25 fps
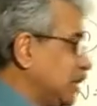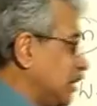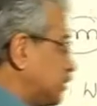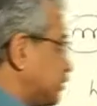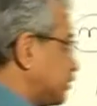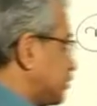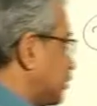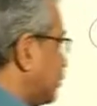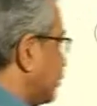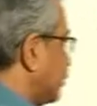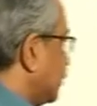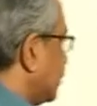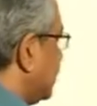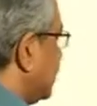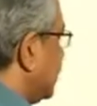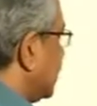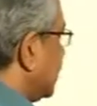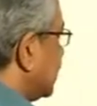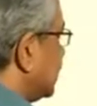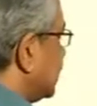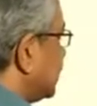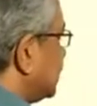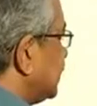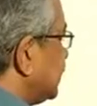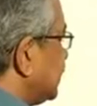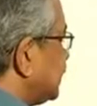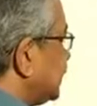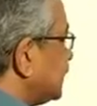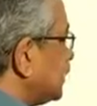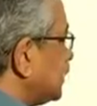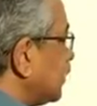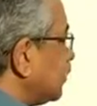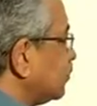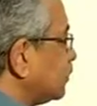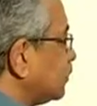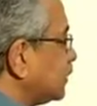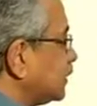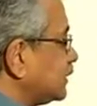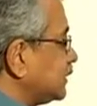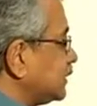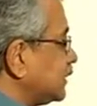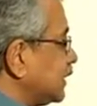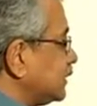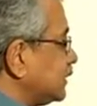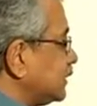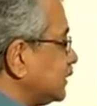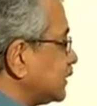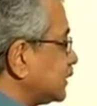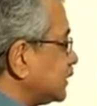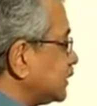So this is how it
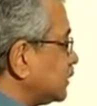changes.